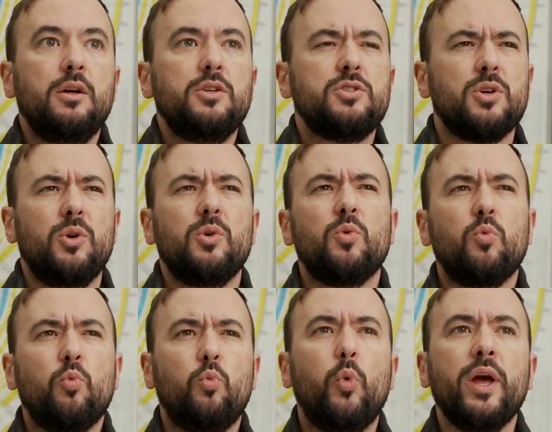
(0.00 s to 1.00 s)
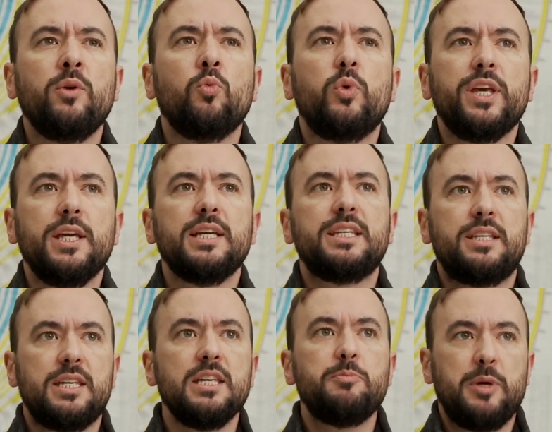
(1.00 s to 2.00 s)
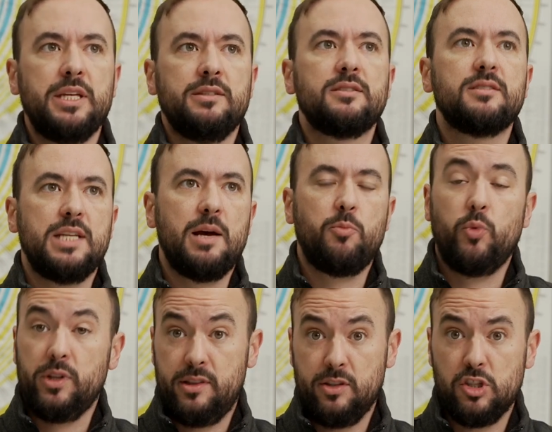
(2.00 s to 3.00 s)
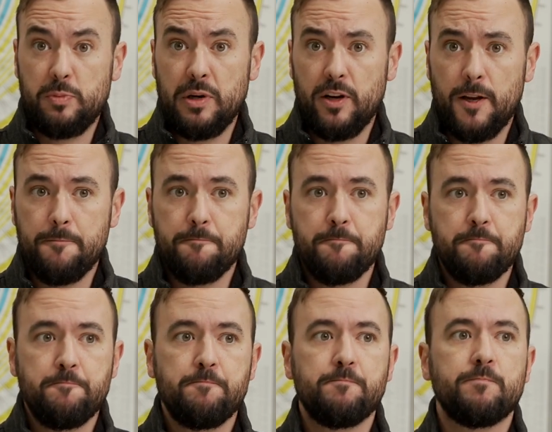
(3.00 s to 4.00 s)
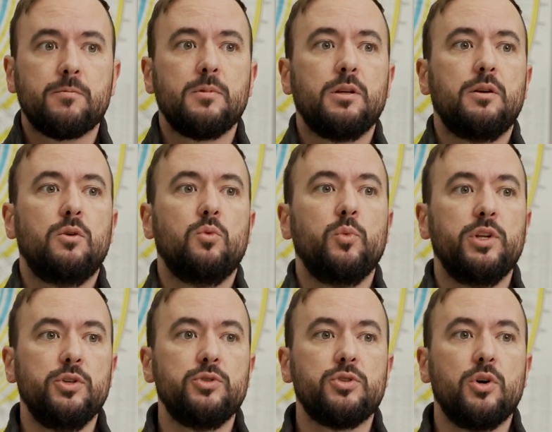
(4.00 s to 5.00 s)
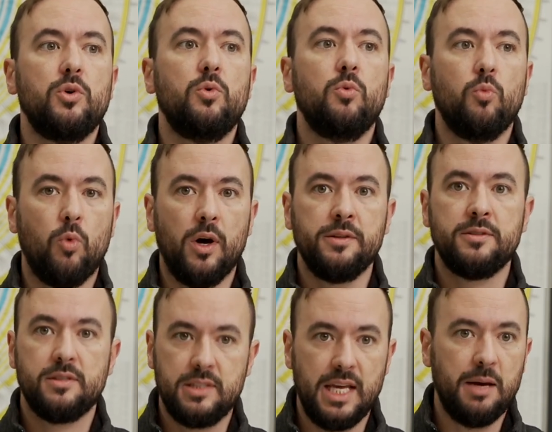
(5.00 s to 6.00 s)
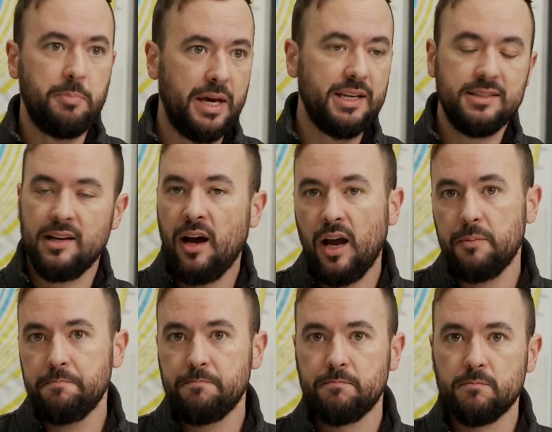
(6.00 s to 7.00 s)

So when we keep in step with the Spirit, we do so one step at a time.